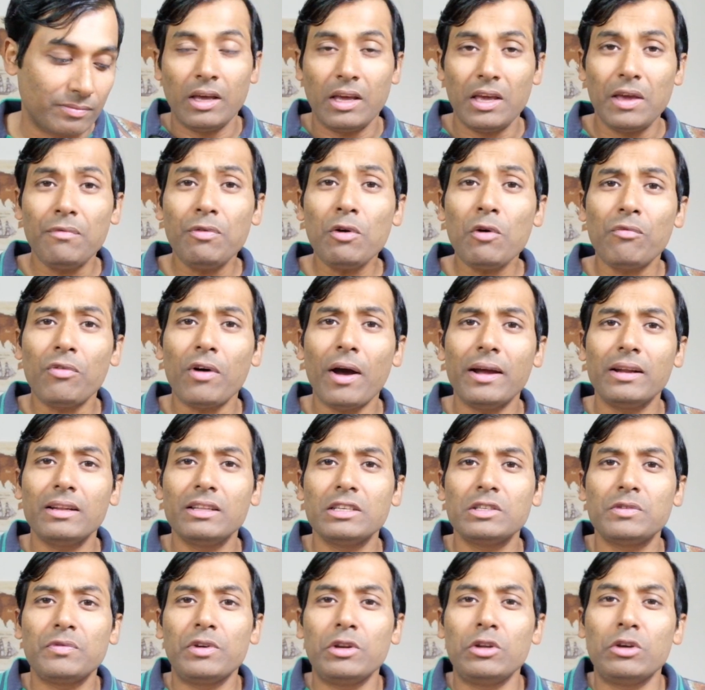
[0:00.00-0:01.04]
If you find
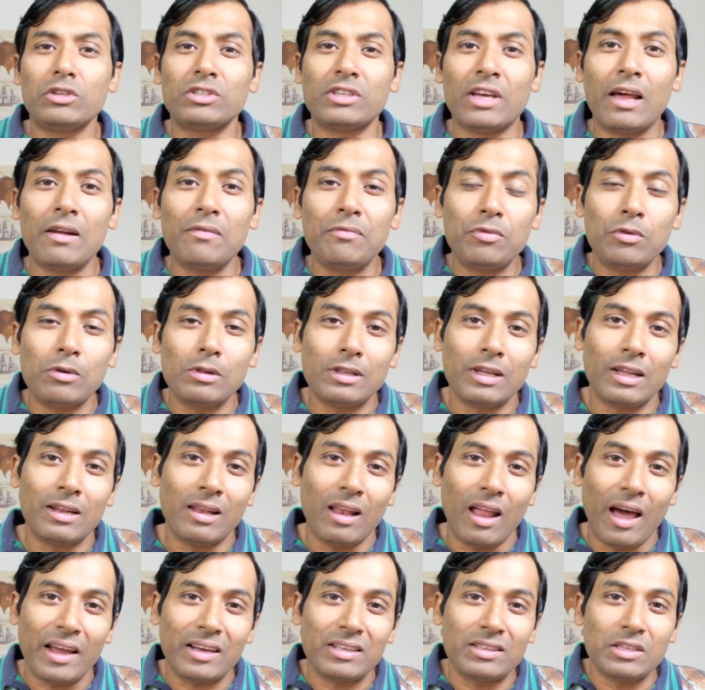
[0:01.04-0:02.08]
this video is helpful, then
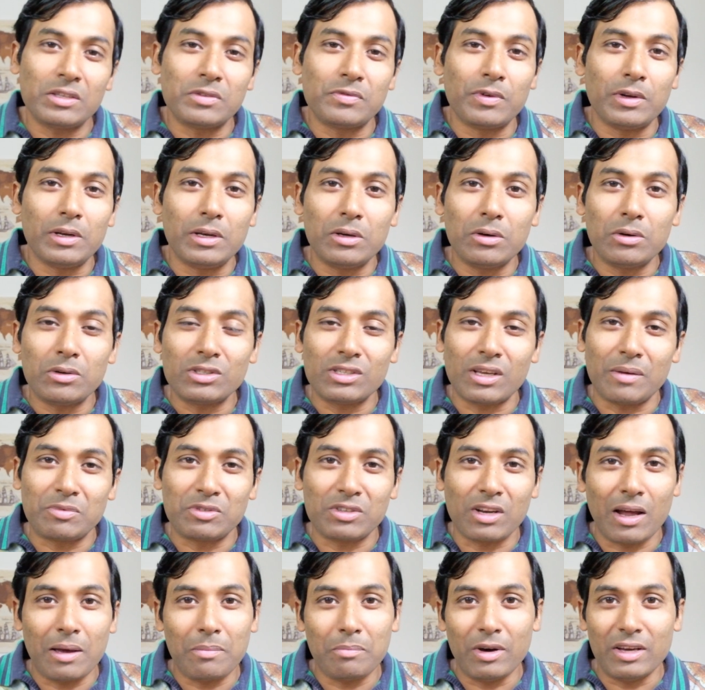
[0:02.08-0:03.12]
like this video,
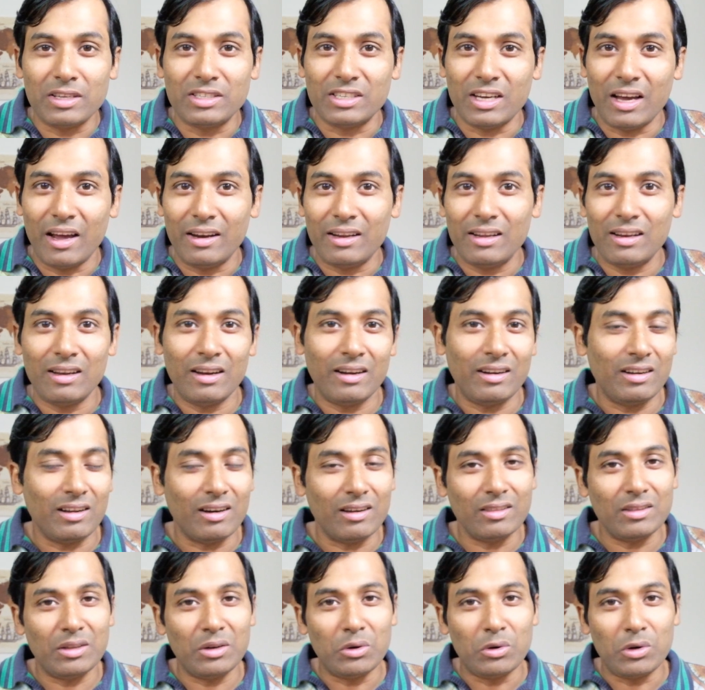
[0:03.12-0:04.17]
subscribe my channel and
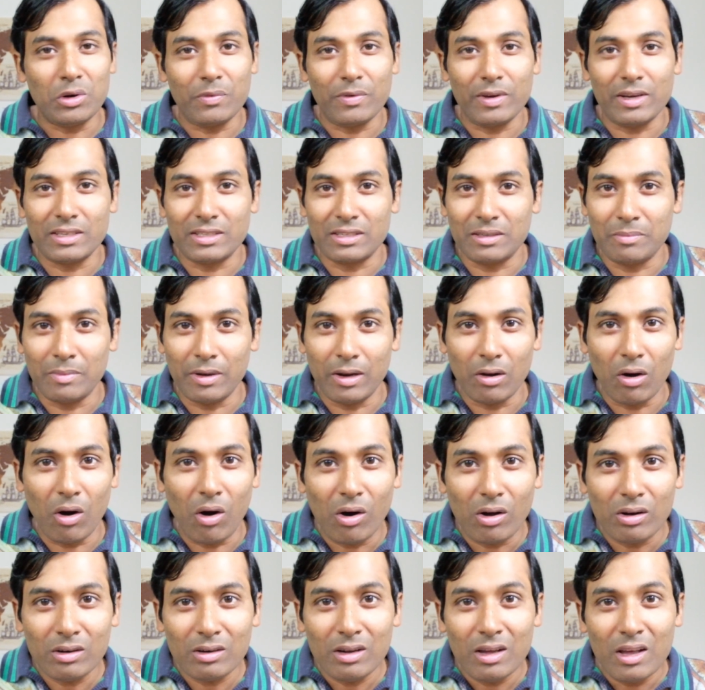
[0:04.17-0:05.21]
turn the notification bell
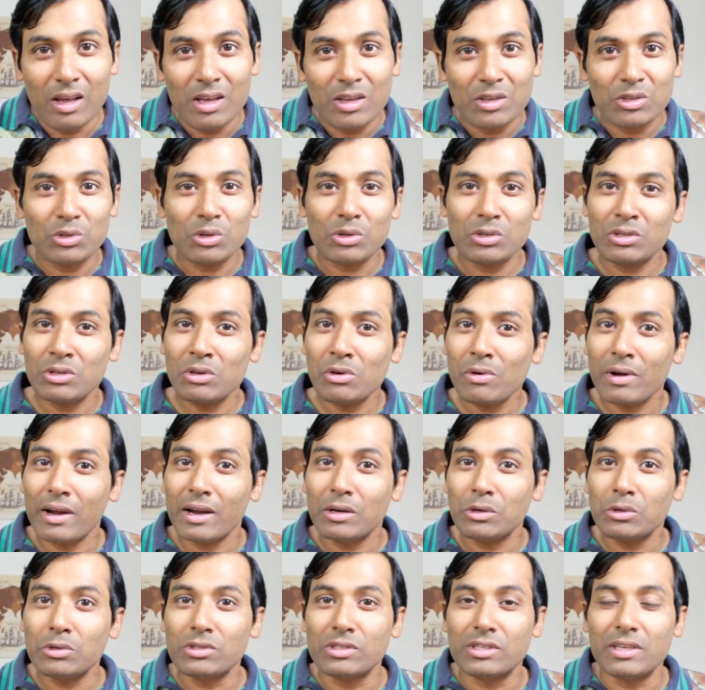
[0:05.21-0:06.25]
on, so you
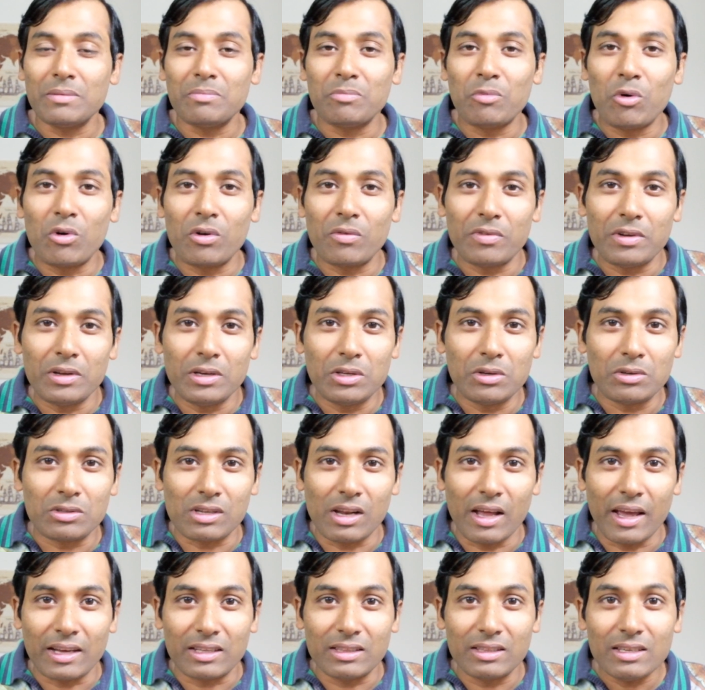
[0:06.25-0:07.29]
get to see more videos
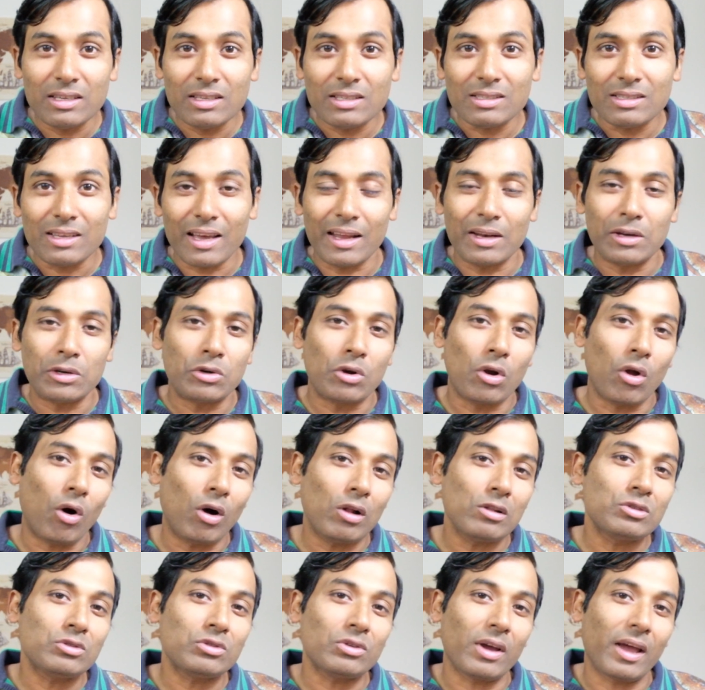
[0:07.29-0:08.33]
like this, and it will
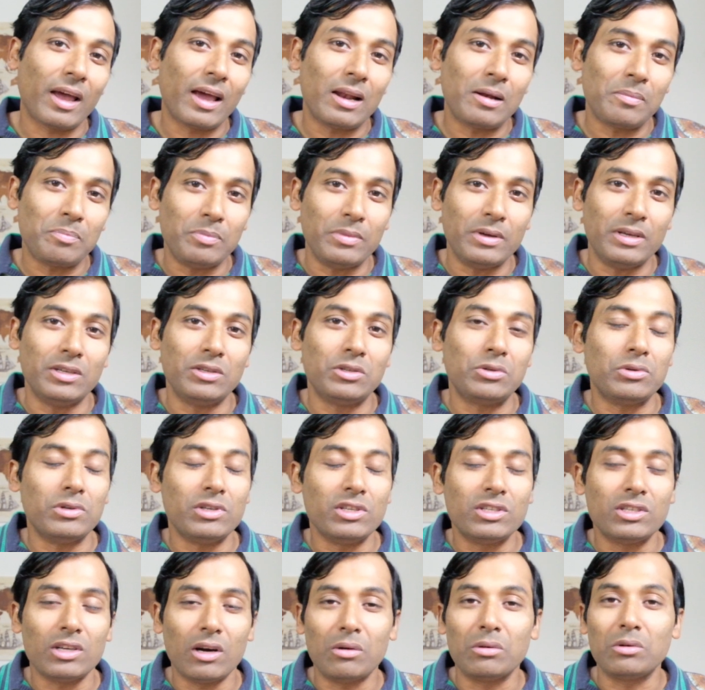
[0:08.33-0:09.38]
also help me to
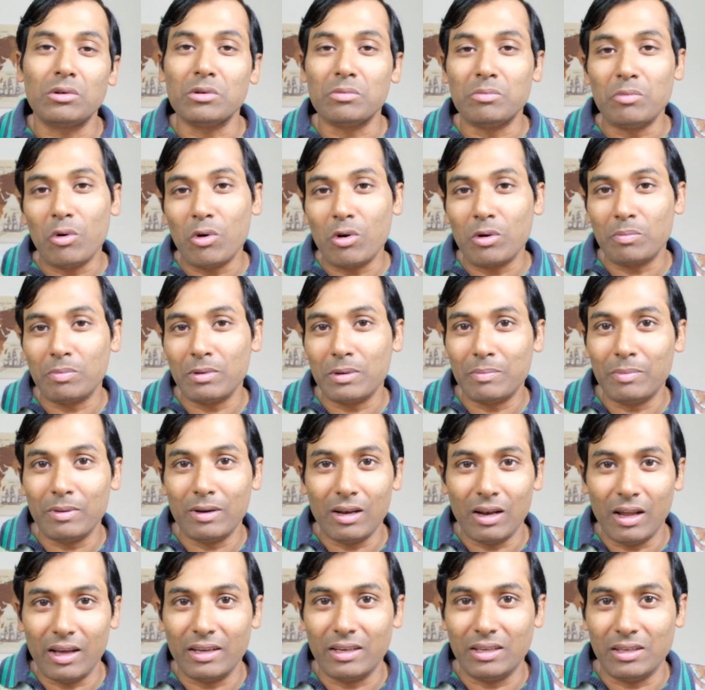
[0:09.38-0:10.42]
reach out to more people
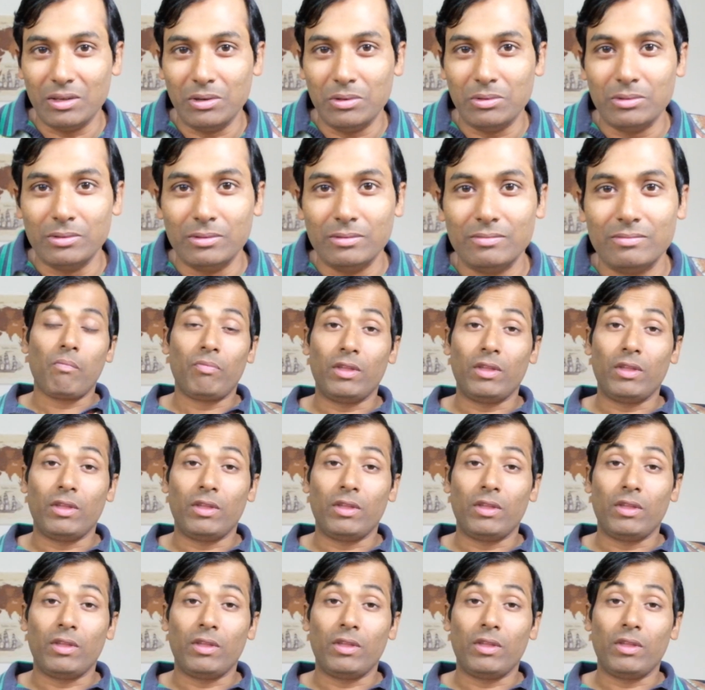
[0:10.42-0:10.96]
like you.